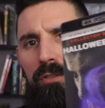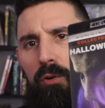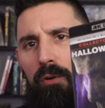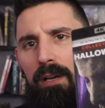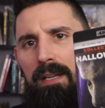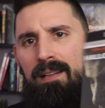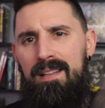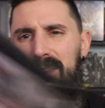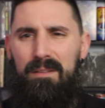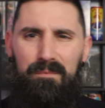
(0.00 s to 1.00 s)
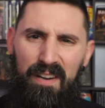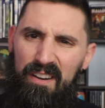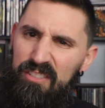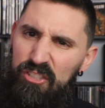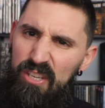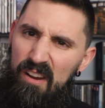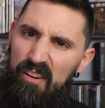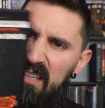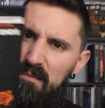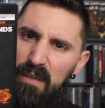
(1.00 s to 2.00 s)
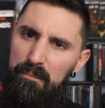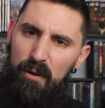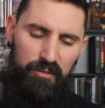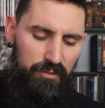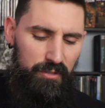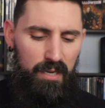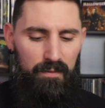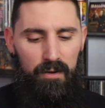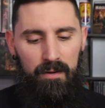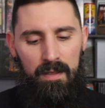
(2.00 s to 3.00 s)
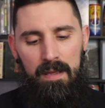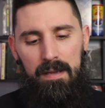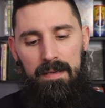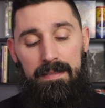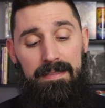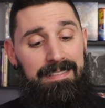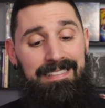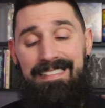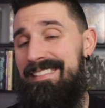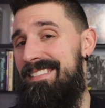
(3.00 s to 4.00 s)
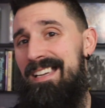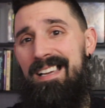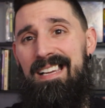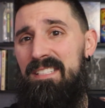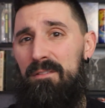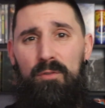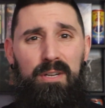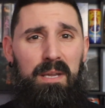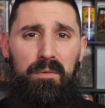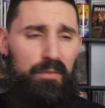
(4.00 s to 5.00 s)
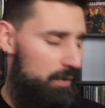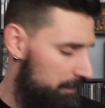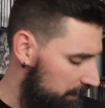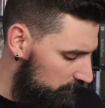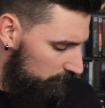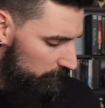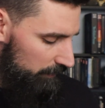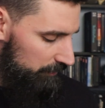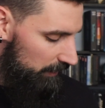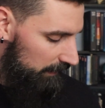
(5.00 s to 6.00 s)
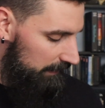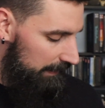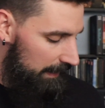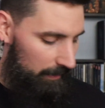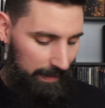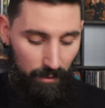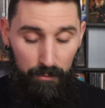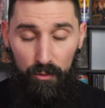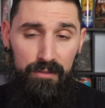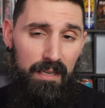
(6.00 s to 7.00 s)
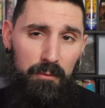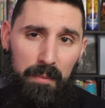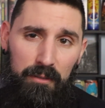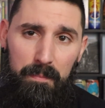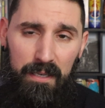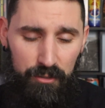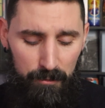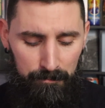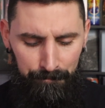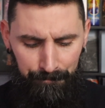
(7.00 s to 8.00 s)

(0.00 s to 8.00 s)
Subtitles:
Laurie, the very generic like poster cover. I did a 4K review on this, so if you want to check that out, I go more in depth about the picture.